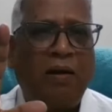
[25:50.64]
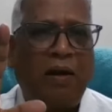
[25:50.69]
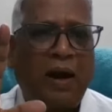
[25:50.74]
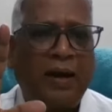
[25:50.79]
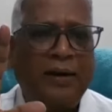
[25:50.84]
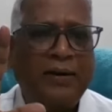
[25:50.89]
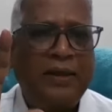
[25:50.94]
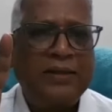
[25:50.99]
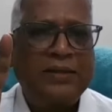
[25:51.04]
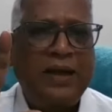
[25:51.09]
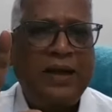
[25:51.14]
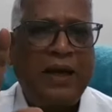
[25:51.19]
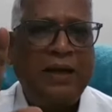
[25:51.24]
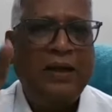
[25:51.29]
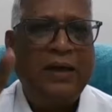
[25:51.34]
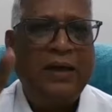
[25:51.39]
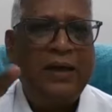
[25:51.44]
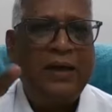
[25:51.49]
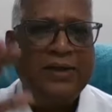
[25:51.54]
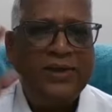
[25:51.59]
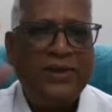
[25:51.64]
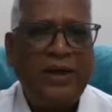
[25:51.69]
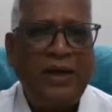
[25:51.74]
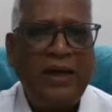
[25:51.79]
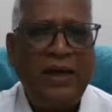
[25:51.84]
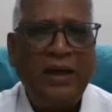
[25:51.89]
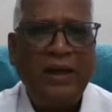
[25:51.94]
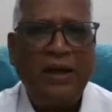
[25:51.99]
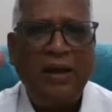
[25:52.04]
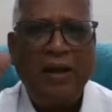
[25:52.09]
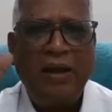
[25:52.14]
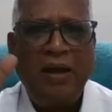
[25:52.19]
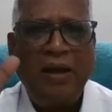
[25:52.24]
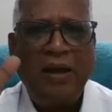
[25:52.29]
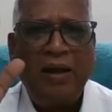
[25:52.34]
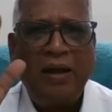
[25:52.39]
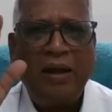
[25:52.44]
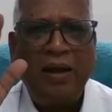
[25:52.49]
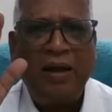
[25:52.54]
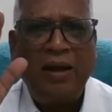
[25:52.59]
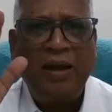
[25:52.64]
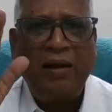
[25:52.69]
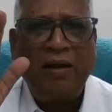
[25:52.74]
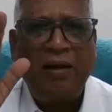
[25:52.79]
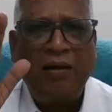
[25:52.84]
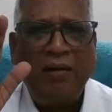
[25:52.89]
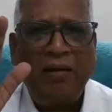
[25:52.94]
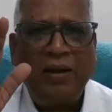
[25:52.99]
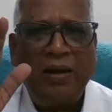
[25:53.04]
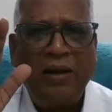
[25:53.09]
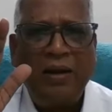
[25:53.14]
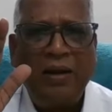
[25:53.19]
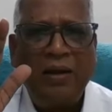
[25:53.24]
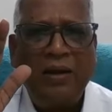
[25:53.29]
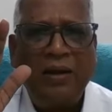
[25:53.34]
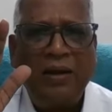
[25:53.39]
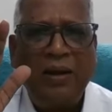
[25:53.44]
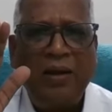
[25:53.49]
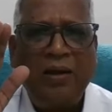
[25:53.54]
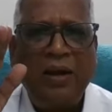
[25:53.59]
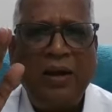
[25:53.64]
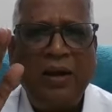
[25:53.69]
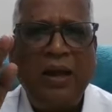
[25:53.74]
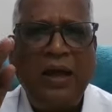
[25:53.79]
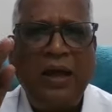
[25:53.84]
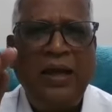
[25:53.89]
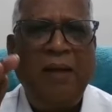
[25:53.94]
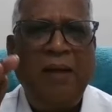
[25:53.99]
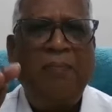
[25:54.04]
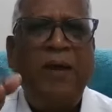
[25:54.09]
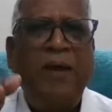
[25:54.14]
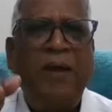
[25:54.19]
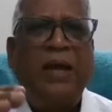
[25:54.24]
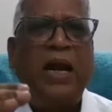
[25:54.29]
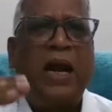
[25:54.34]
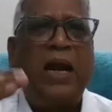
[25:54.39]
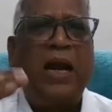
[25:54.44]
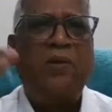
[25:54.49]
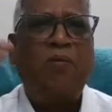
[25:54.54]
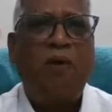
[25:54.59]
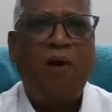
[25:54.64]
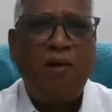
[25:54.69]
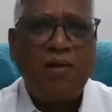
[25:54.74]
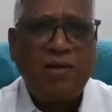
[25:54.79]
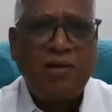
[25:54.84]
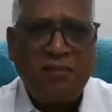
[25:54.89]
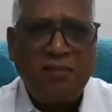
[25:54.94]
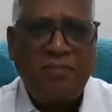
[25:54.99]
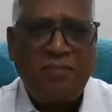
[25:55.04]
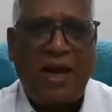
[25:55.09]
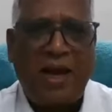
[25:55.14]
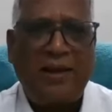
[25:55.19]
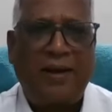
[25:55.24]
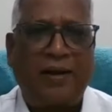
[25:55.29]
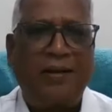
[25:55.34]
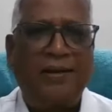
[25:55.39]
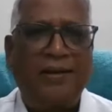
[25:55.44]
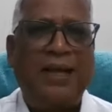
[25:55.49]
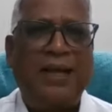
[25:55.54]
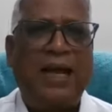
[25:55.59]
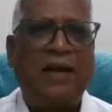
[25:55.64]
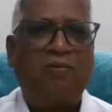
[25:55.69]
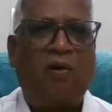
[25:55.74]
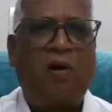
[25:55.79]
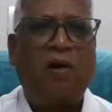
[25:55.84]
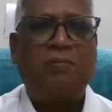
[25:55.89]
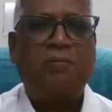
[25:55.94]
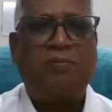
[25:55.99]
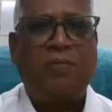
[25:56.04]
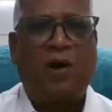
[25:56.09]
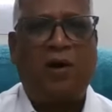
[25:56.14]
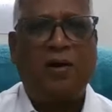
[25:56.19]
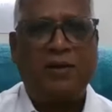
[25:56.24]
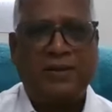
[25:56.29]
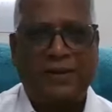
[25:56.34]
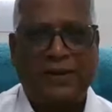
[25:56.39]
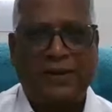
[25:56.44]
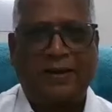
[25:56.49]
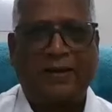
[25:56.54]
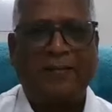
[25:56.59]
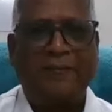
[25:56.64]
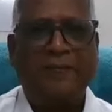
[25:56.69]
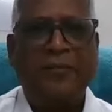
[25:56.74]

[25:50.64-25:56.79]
understanding history in an advanced manner than what Marx said.